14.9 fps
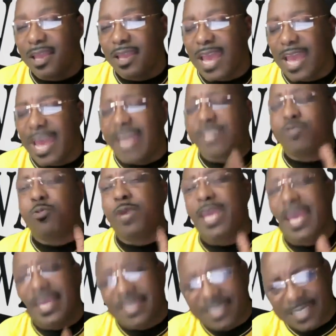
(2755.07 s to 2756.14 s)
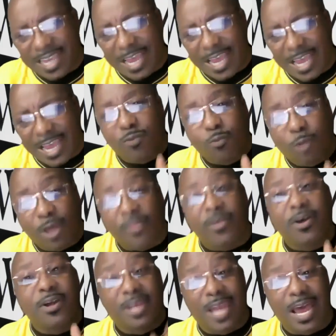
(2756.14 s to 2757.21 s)
as we examine whether
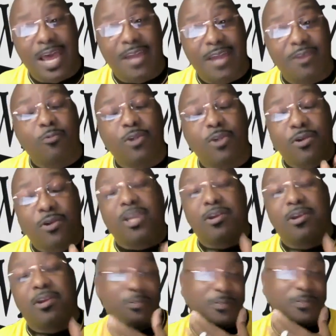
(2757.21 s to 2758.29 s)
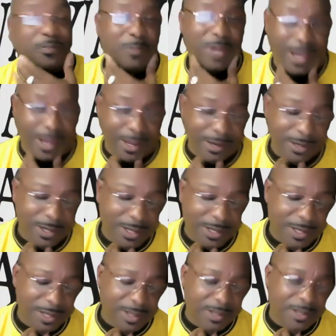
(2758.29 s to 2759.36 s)
or not we are hearing from God.
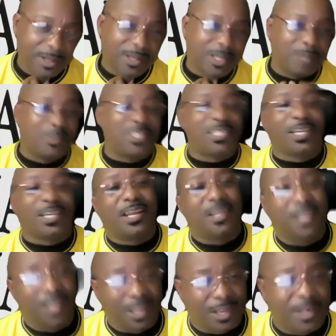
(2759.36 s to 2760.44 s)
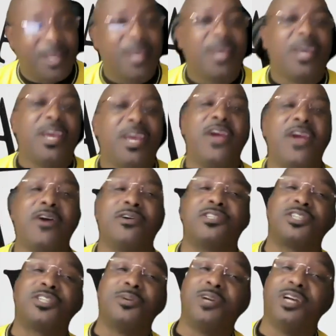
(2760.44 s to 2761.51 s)
Let me say that again. Here are
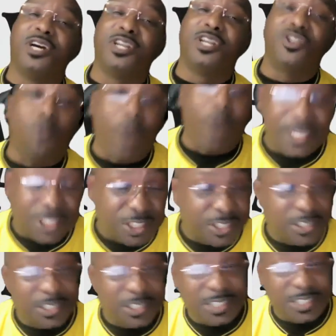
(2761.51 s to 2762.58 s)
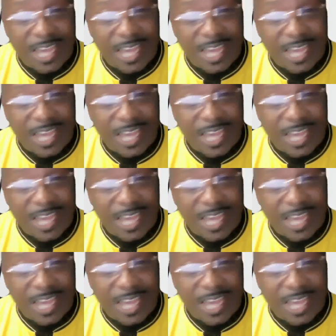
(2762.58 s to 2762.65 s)
some good questions to